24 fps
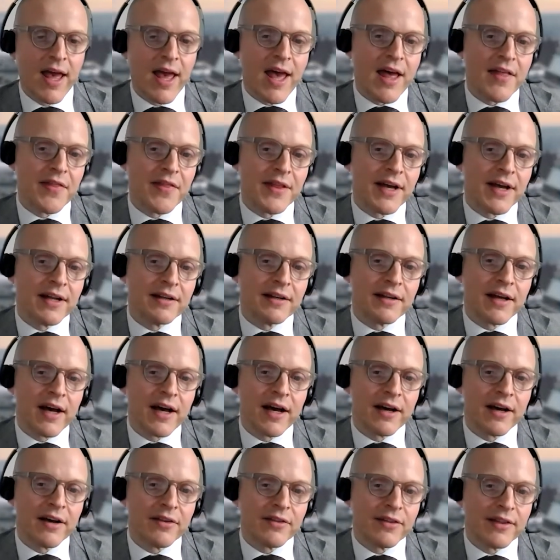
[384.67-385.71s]
And then
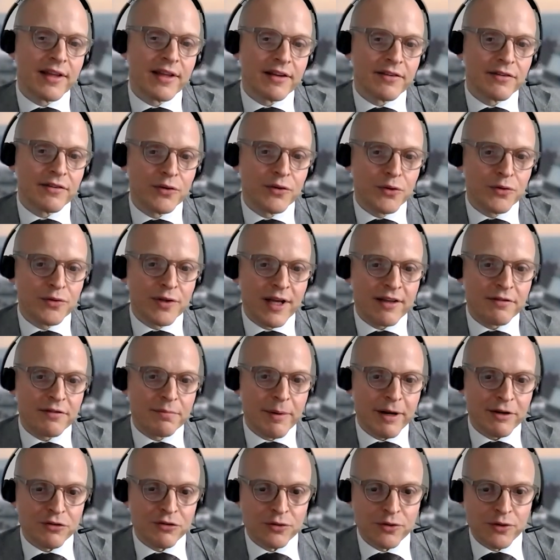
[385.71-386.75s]
uh, that is using a
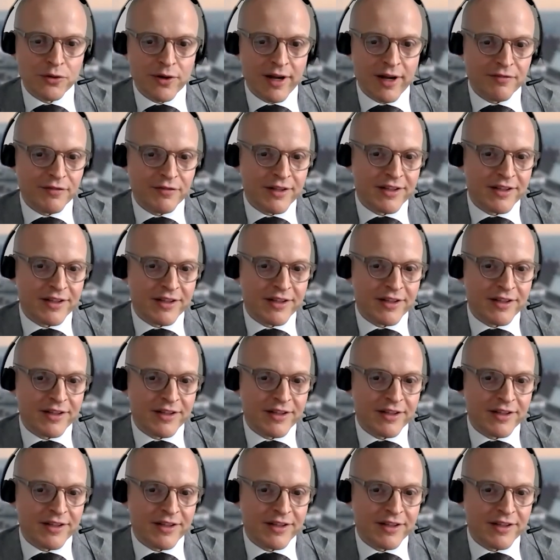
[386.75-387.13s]
special graft,